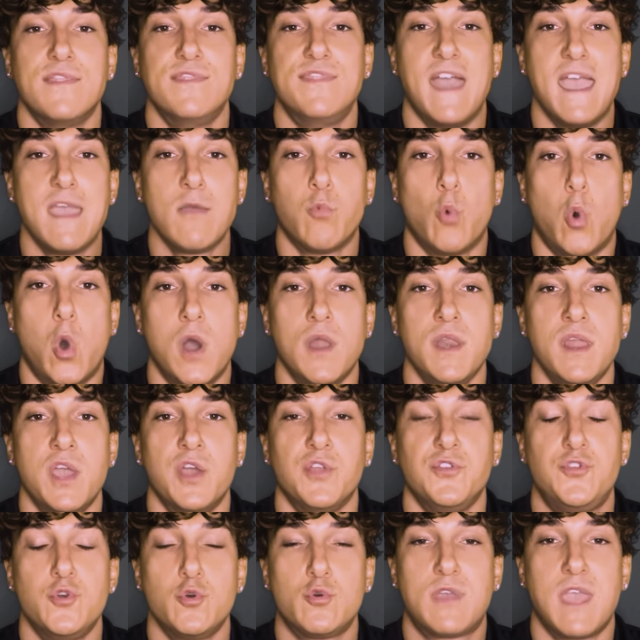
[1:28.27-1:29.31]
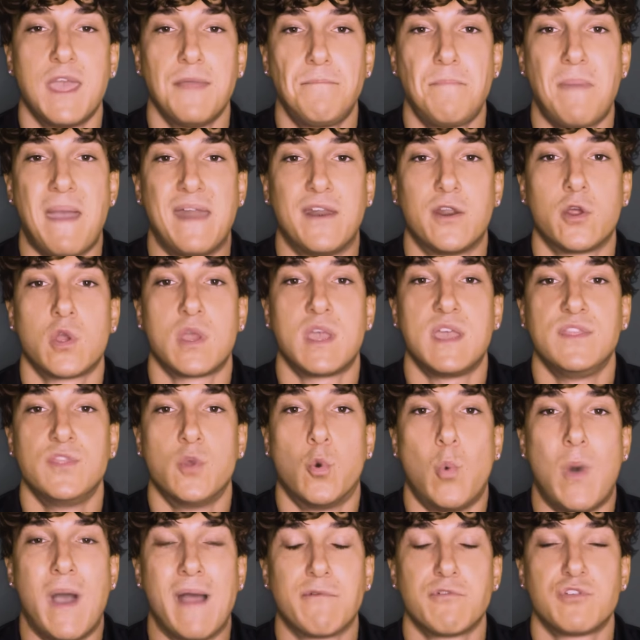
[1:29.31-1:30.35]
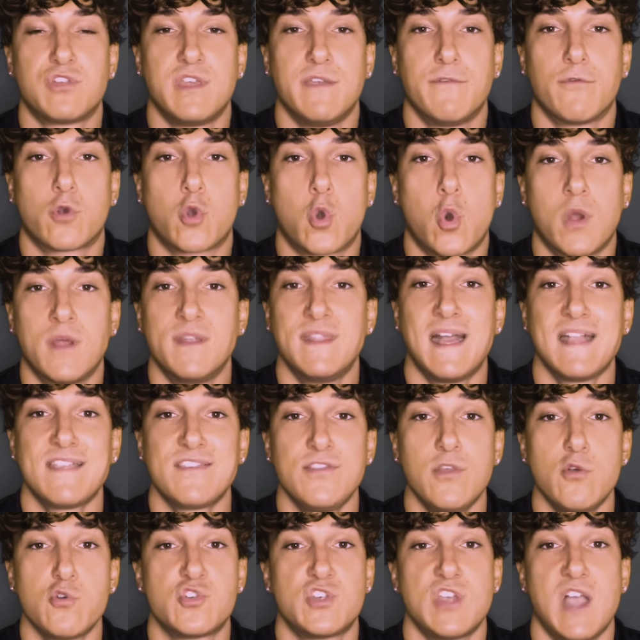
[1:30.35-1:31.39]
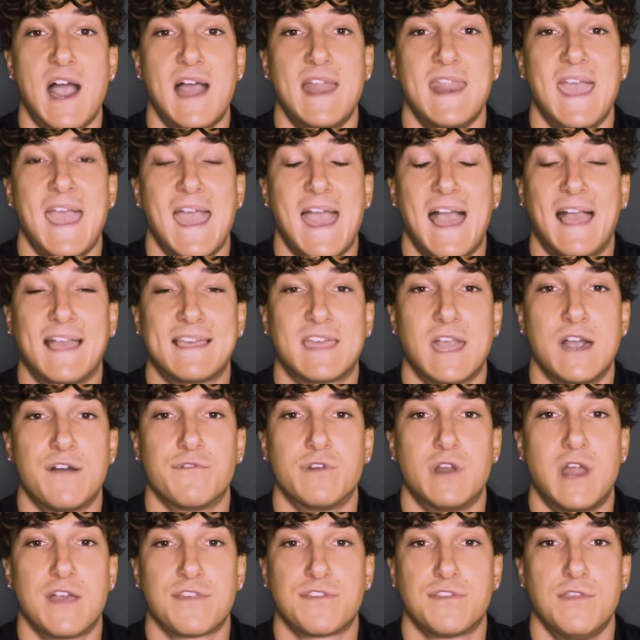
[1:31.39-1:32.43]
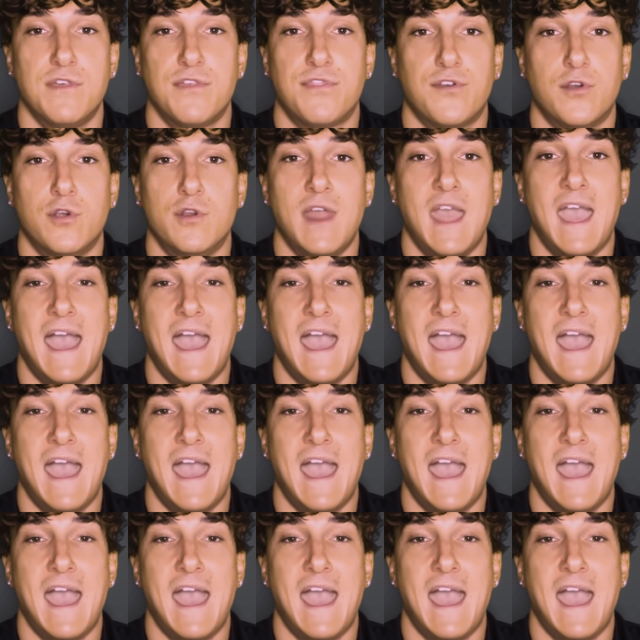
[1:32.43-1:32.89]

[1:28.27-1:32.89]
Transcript: They want to get better in the wide receiver core, and that's no shot at Calvin Austin III.